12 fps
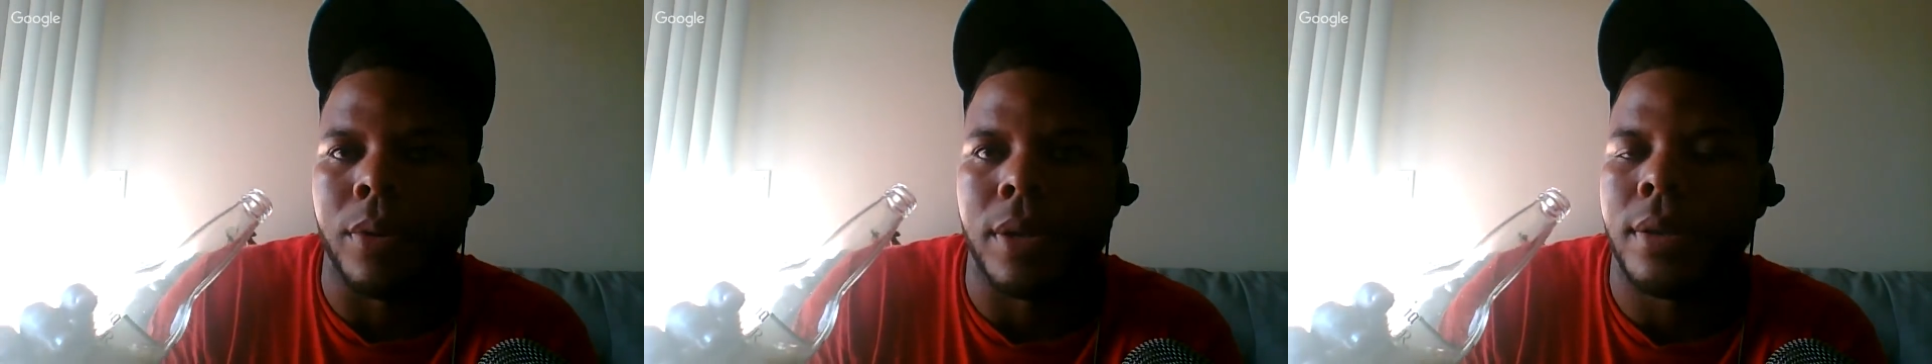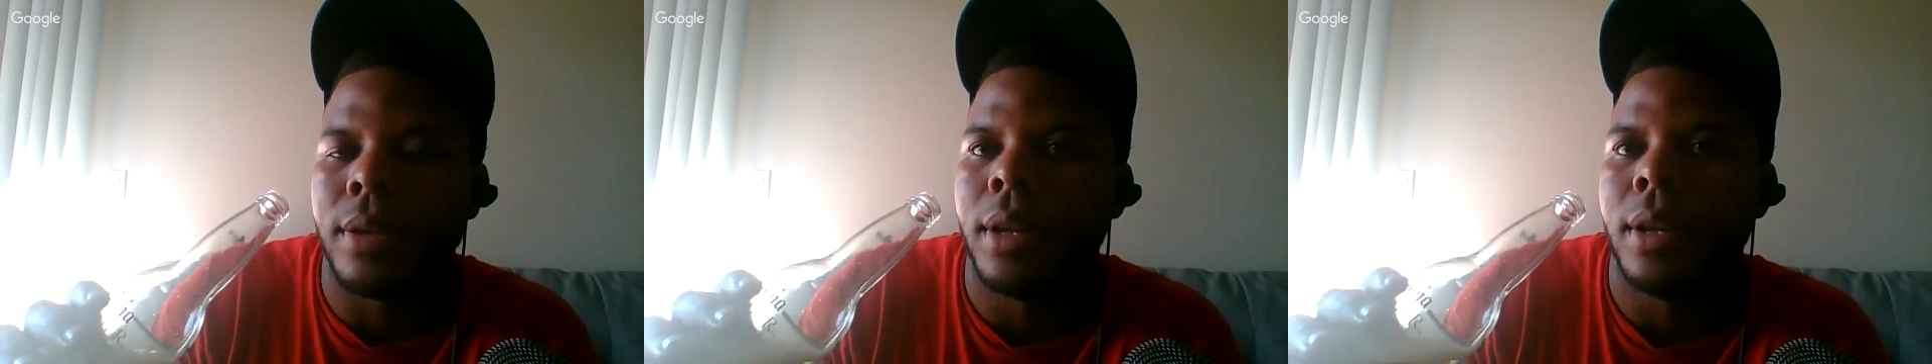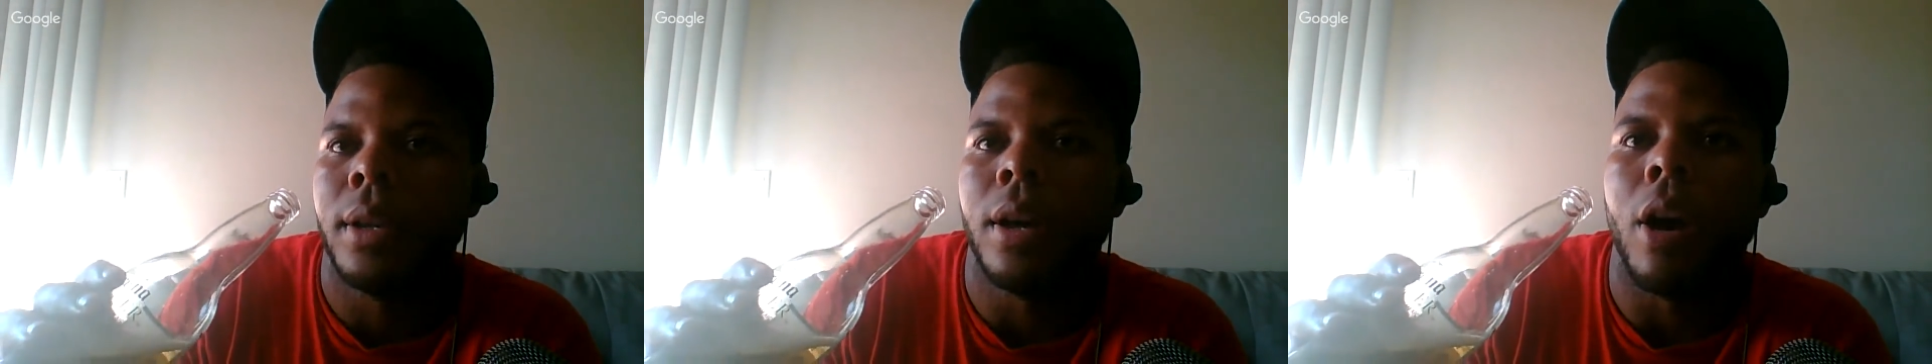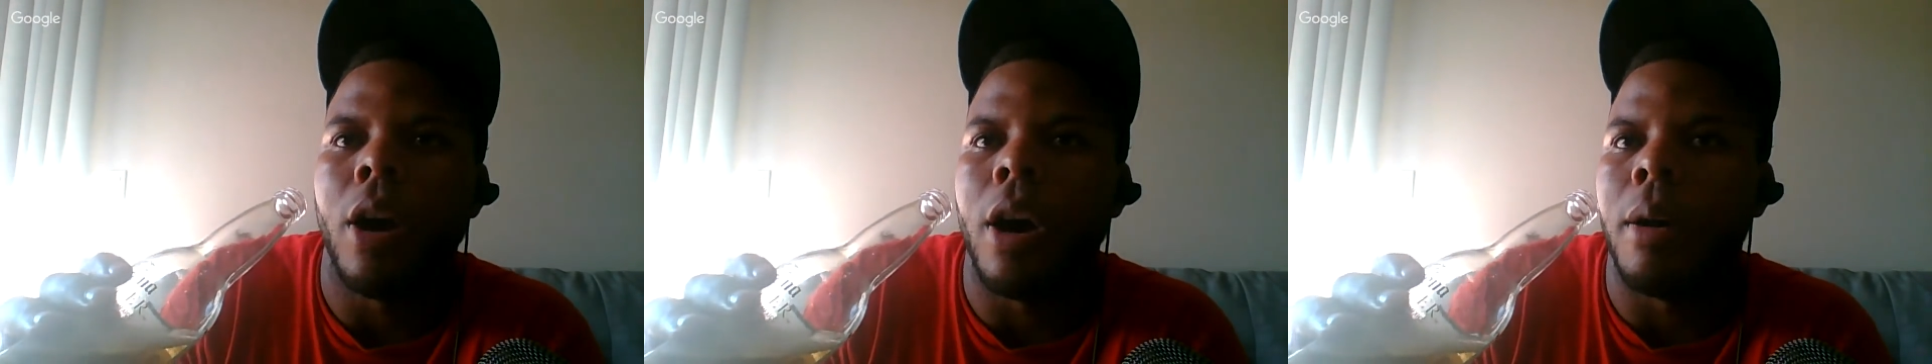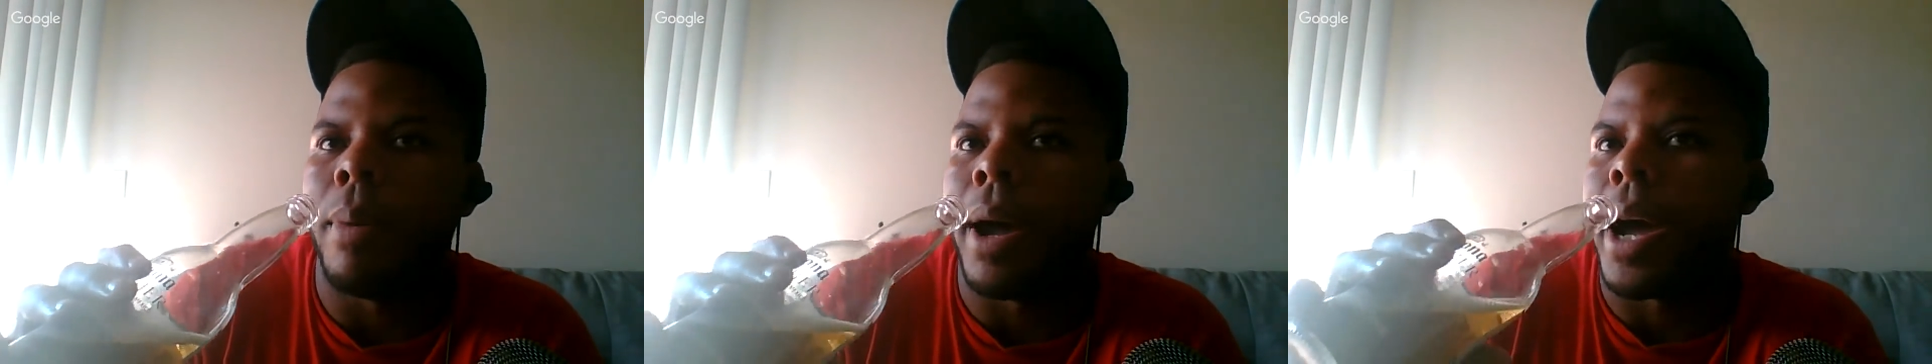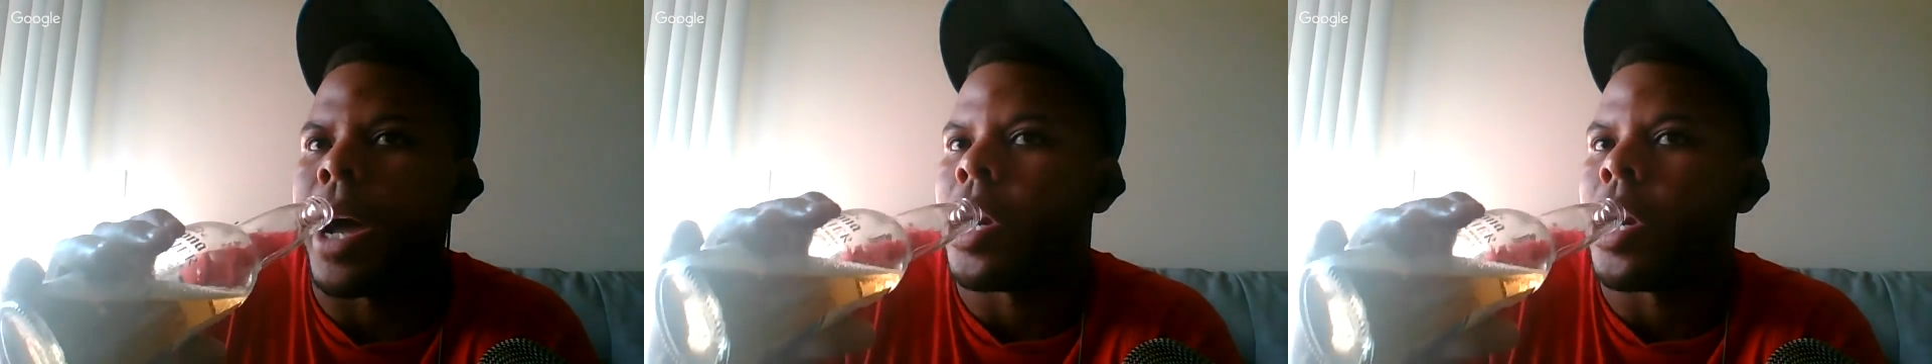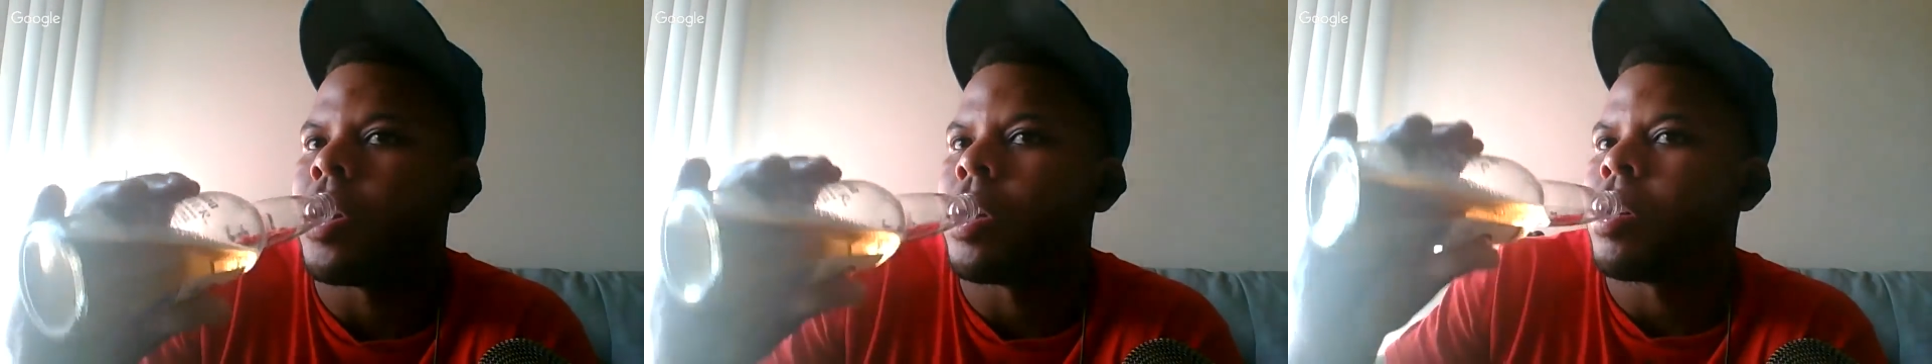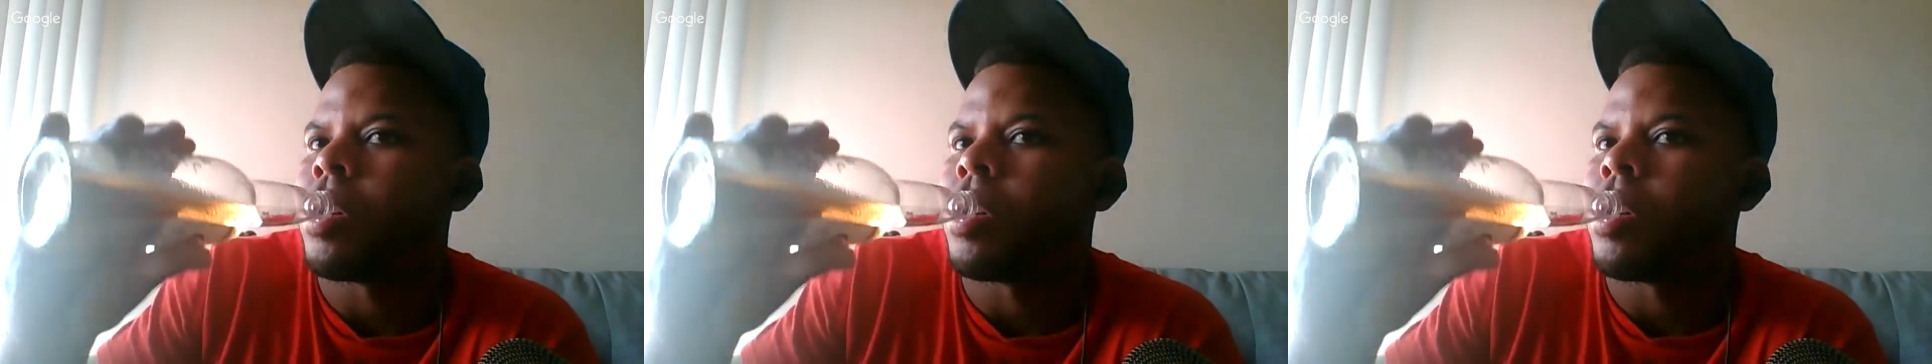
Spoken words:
It was all bad.